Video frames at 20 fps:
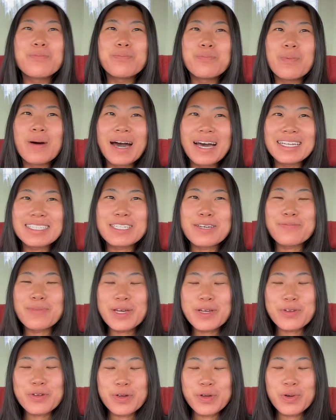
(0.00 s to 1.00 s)
But
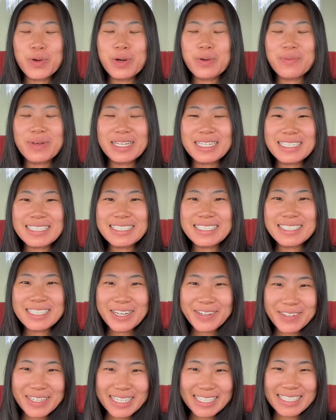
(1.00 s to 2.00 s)
my crew made it
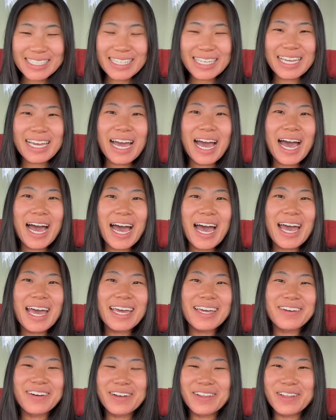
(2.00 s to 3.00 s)
so easy. I
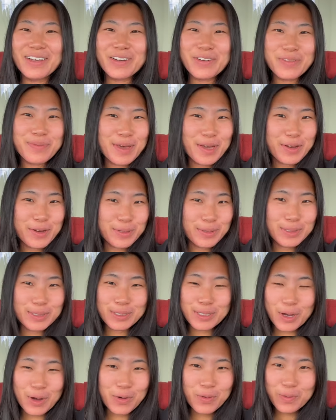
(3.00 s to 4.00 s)
got along with my crew
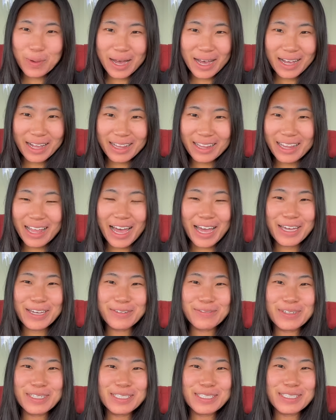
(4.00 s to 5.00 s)
so well. I
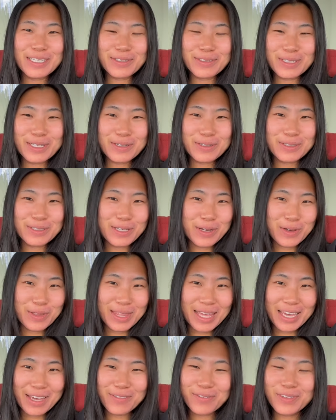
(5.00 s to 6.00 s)
am so, so, so
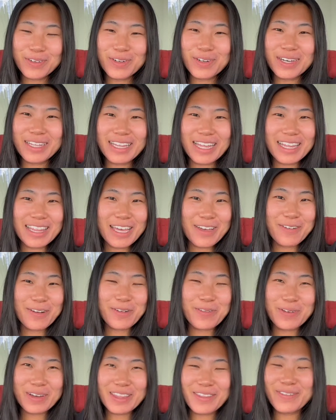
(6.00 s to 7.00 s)
thankful that they
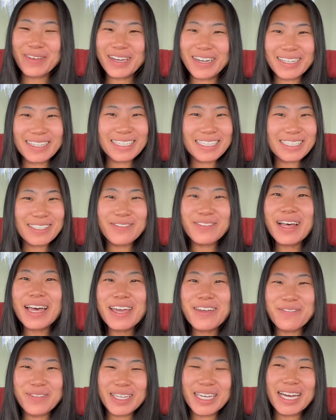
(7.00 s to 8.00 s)
were with me on this
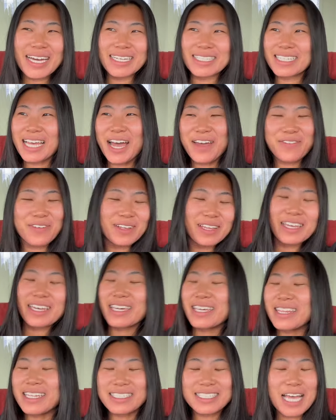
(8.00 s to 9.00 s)
flight because I felt
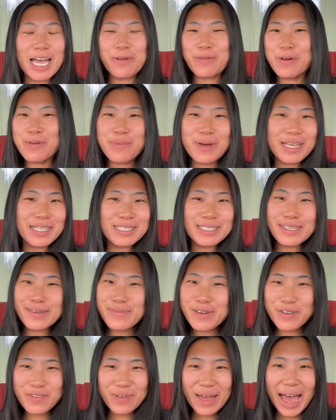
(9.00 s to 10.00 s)
like the time went by
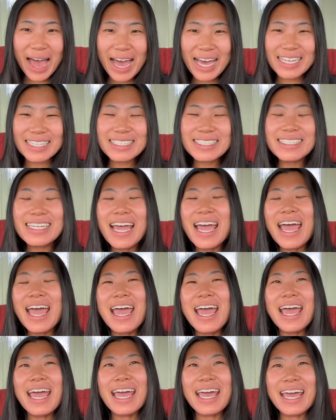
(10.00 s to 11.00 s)
super fast.
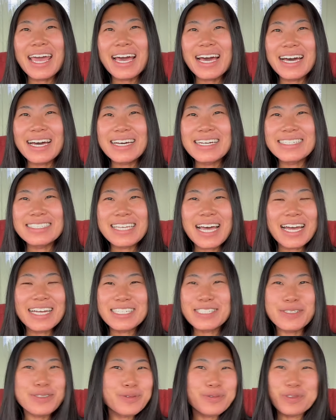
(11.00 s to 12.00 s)
And I
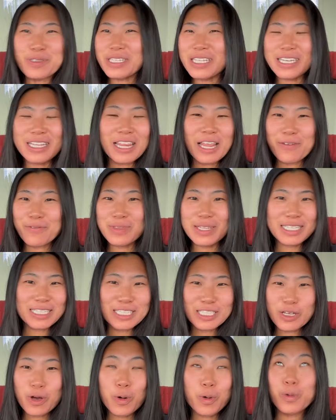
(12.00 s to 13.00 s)
just really loved
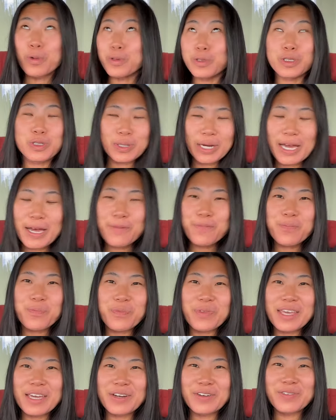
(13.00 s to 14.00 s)
this whole trip.
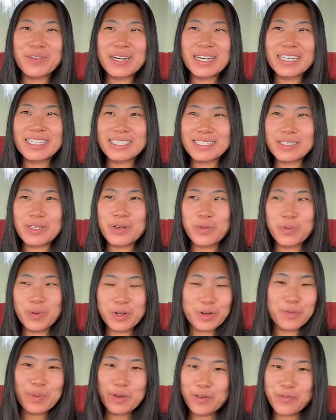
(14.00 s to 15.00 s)
It was
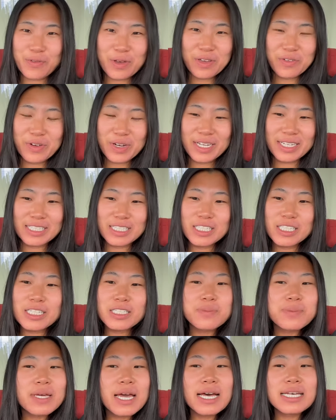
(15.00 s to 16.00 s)
one of my favorites
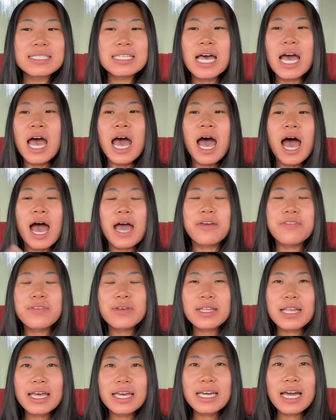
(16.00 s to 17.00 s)
just because I
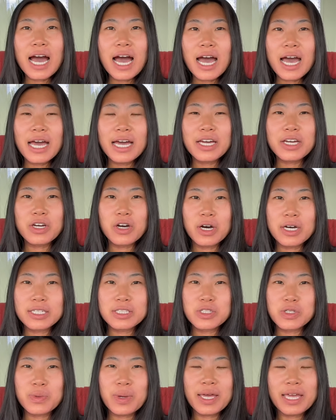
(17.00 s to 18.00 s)
feel like I got
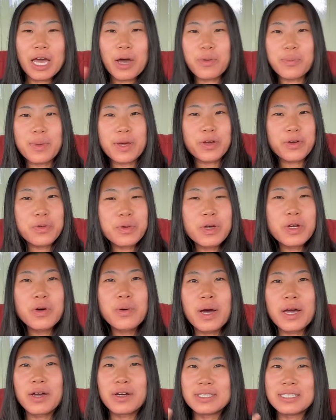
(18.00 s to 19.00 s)
to hang out with my crew.
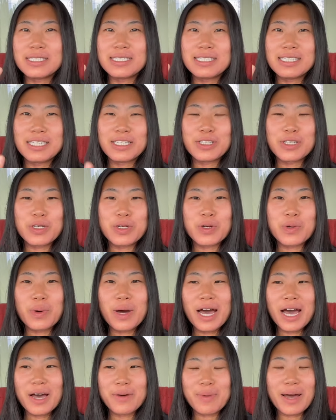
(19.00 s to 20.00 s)
I got to see new,
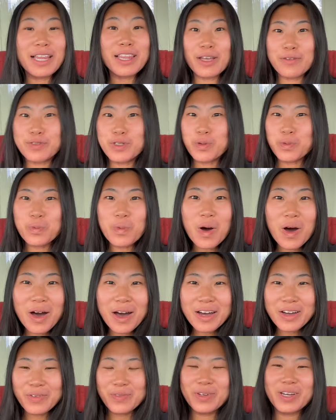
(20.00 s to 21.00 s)
um, I love to
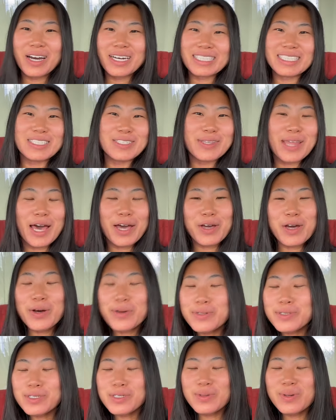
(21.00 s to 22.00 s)
walk. We got to do that
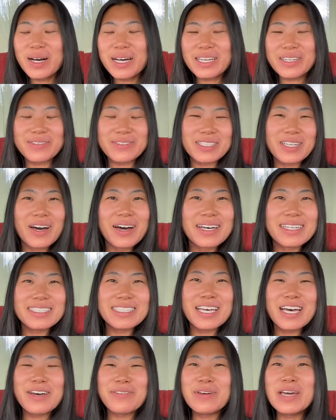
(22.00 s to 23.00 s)
coastal walk. It was
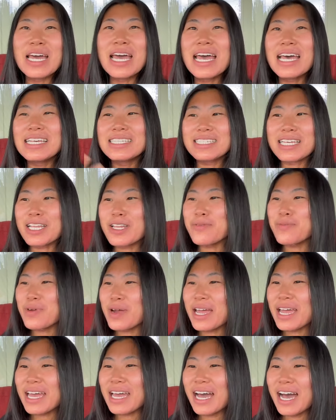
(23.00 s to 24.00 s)
awesome.
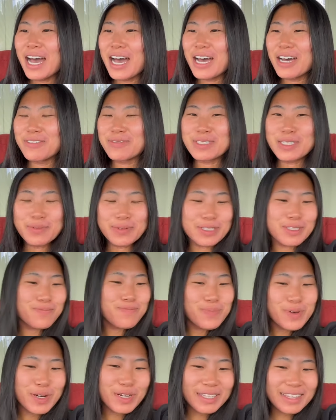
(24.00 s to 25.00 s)
Celebrate um, someone's
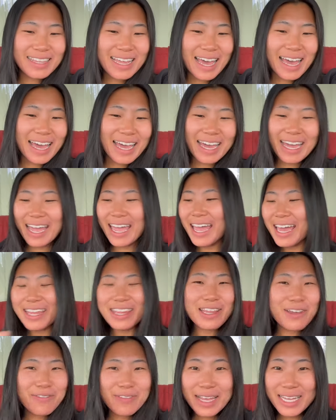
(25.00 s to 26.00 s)
birthday,
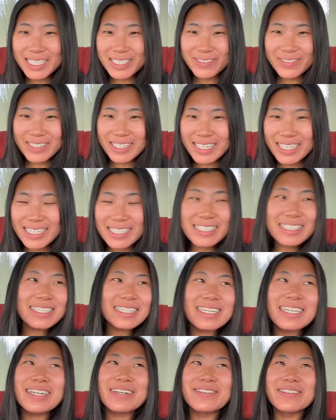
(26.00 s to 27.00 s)
and the flights were
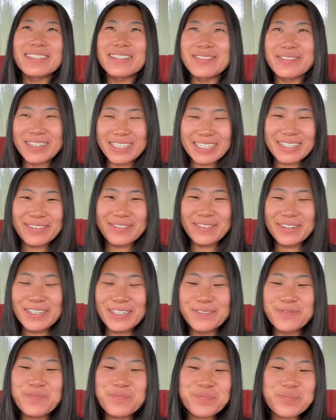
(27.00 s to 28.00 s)
easy. It was
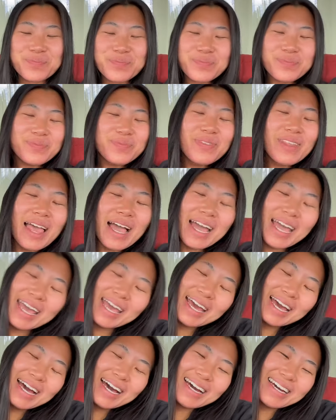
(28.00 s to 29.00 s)
wonderful.
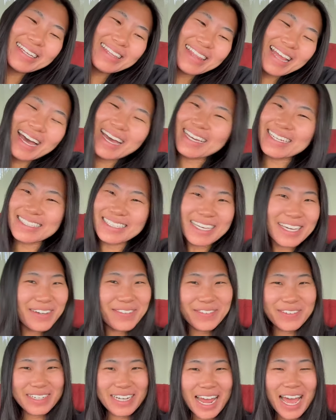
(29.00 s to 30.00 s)
And that is
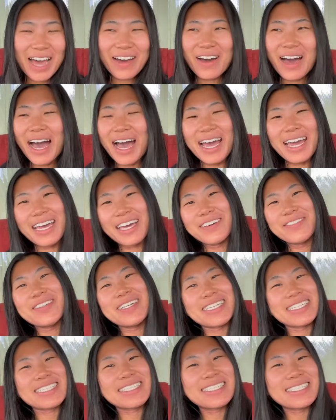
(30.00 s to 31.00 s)
it for now. I am
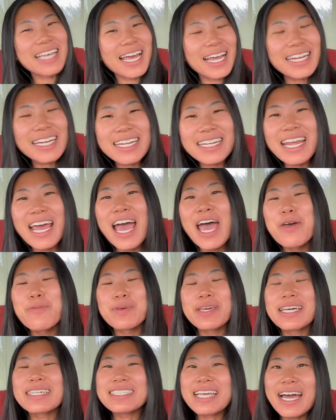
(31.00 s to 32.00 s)
excited
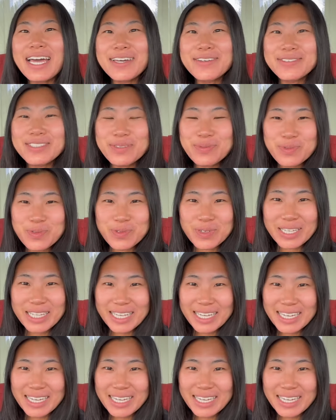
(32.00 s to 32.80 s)
because I have some really